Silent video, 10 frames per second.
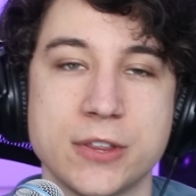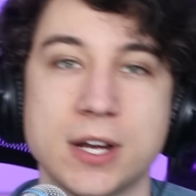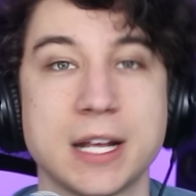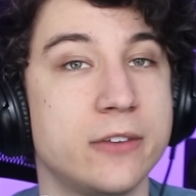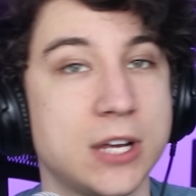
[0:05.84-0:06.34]

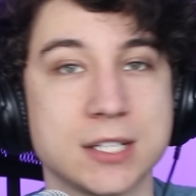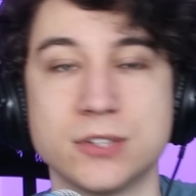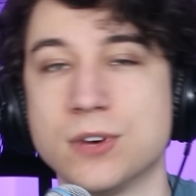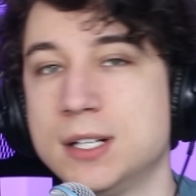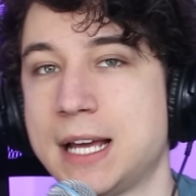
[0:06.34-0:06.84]
thought I'd give you guys
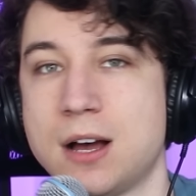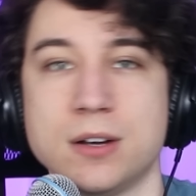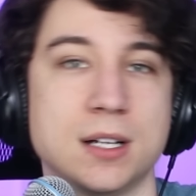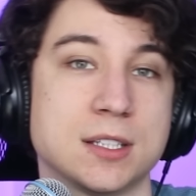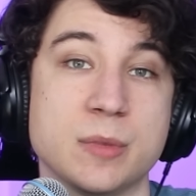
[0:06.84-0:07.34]
the
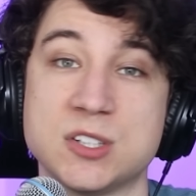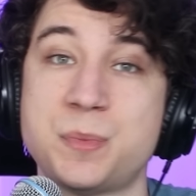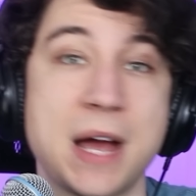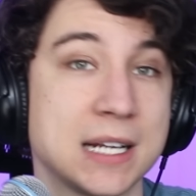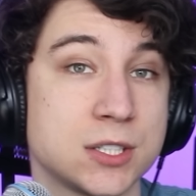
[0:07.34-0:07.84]
rundown on some of the
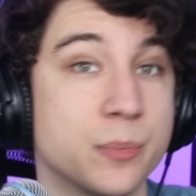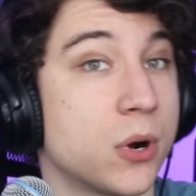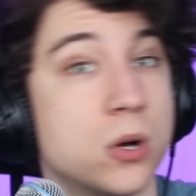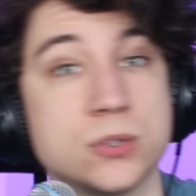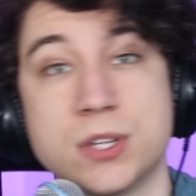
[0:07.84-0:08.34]
specs, the
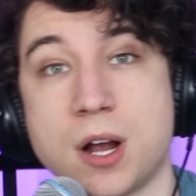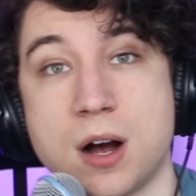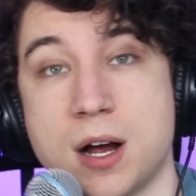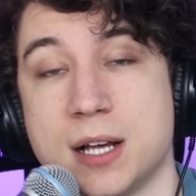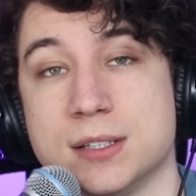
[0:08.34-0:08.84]
pros, the
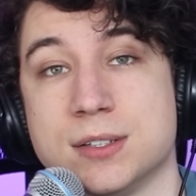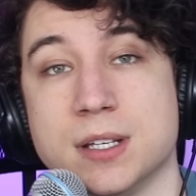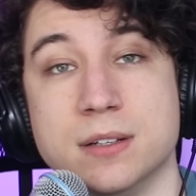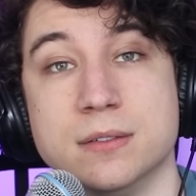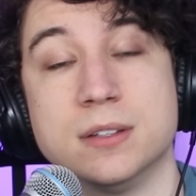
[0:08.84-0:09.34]
cons,
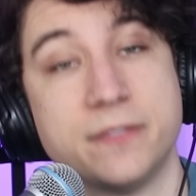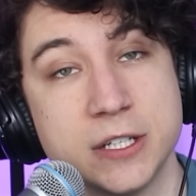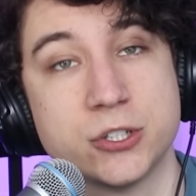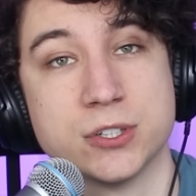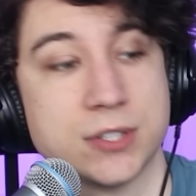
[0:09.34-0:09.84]
and the
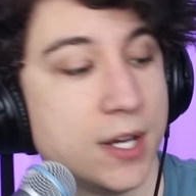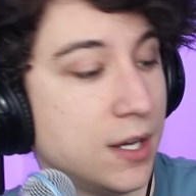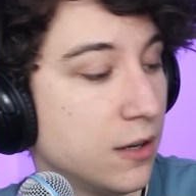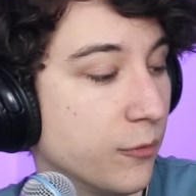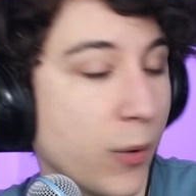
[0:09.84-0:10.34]
features
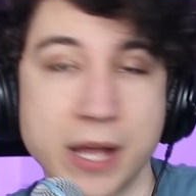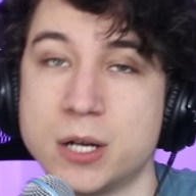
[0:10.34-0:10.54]
of brain